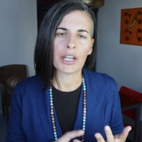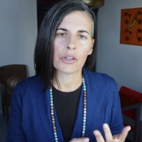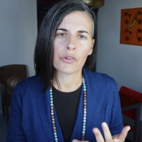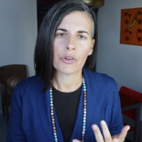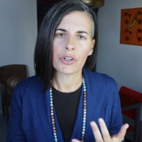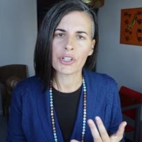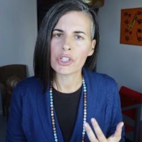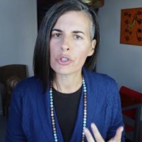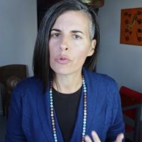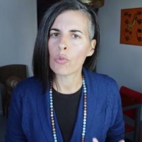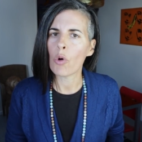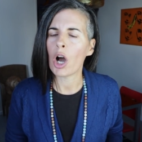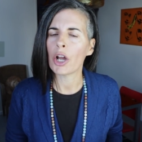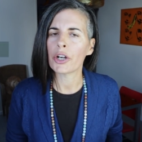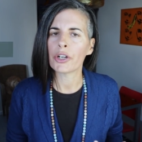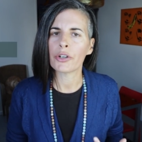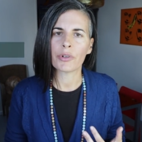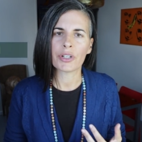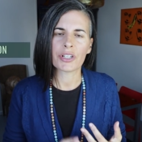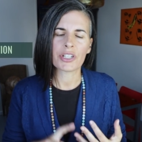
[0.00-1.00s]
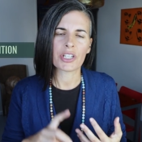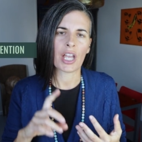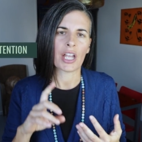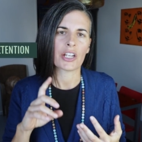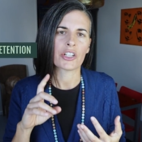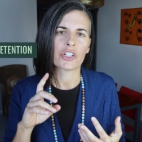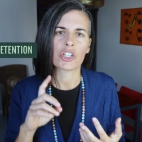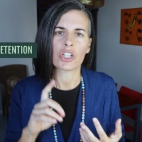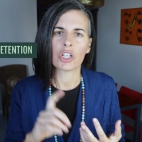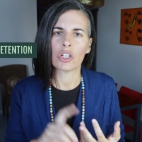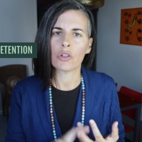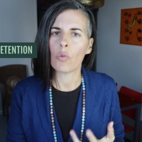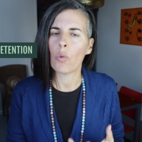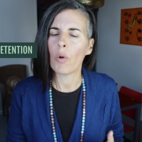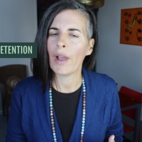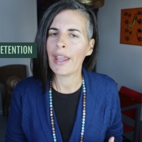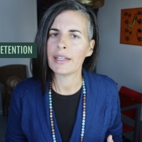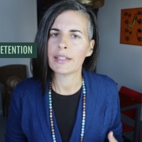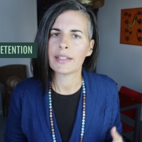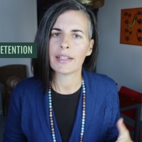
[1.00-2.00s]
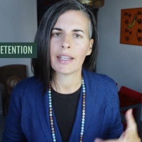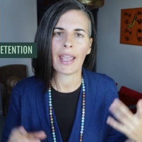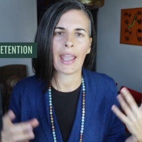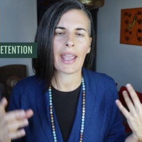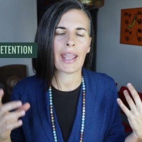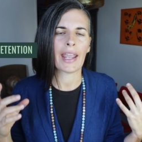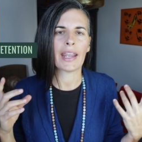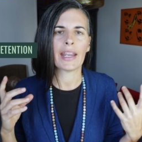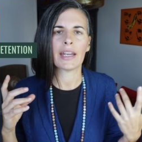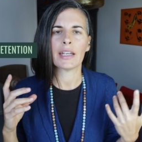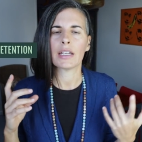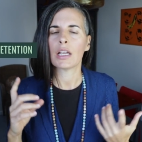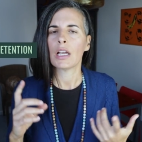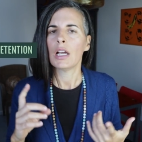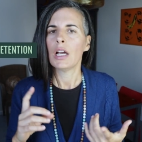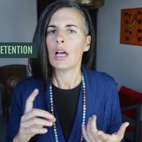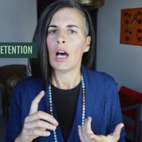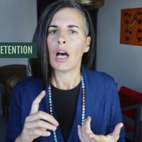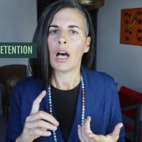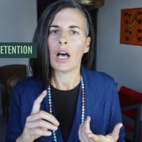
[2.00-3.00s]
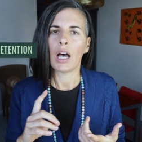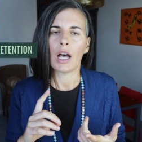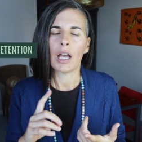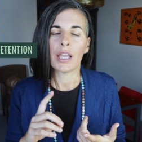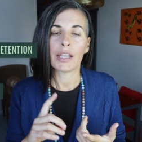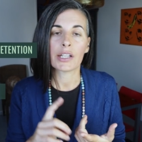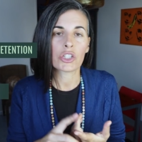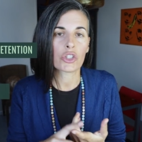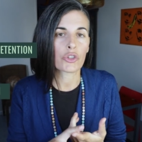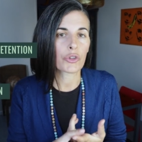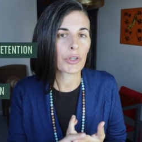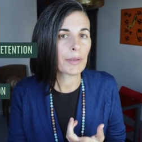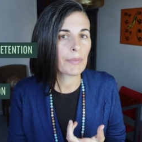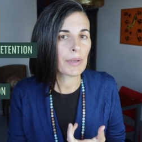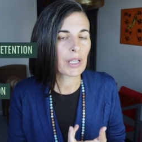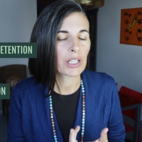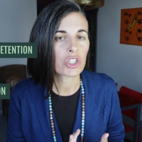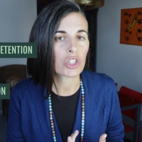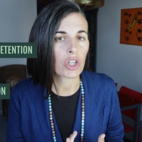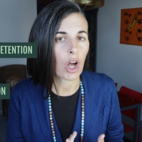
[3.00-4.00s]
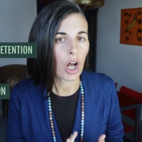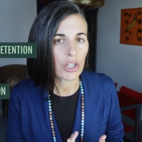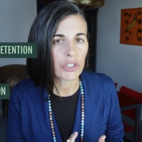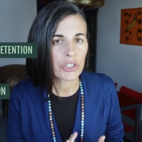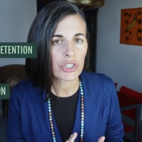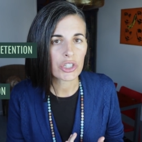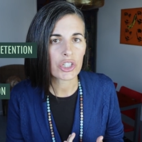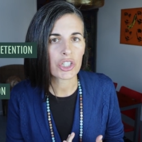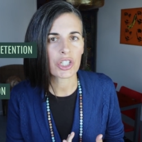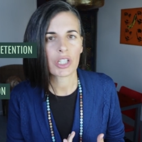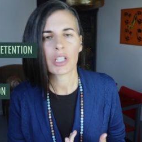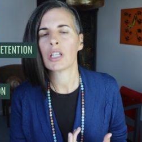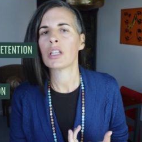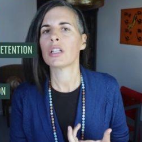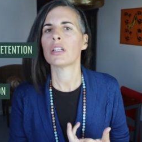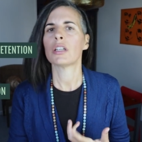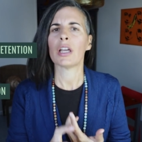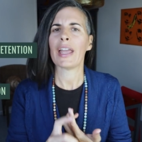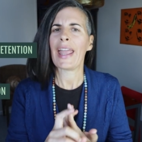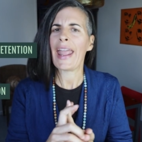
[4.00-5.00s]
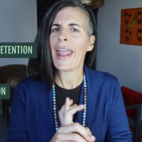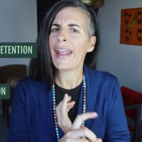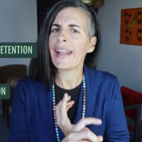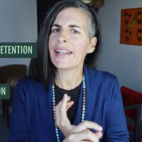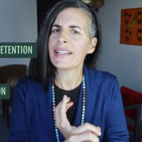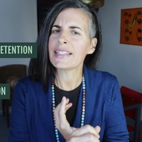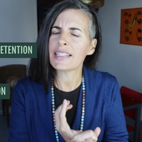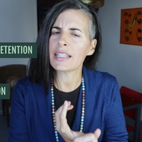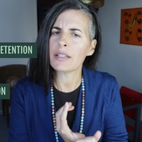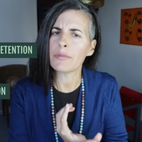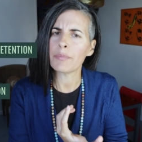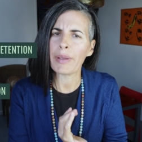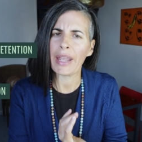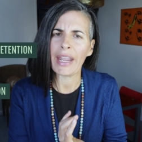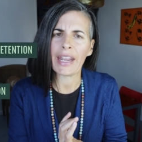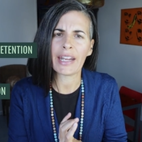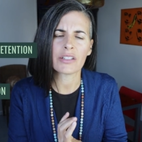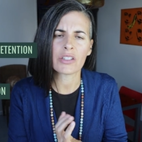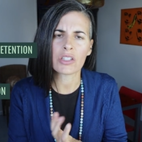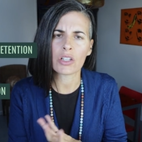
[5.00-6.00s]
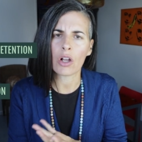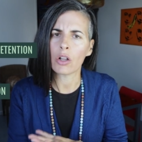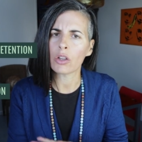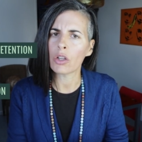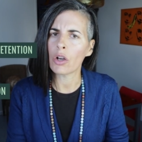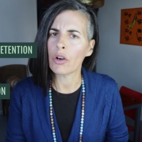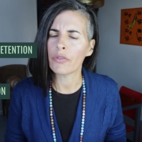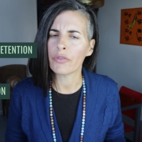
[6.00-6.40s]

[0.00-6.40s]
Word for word: increased water retention, weight gain, uh, extreme exhaustion, aches and pains all